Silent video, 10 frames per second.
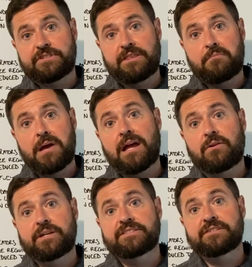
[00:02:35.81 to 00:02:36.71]
in the
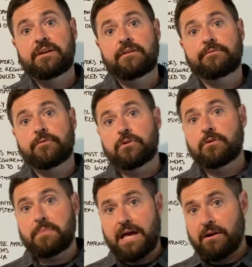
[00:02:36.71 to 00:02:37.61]
batteries for
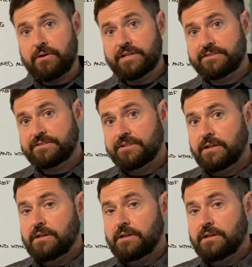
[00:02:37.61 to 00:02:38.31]
your batteries.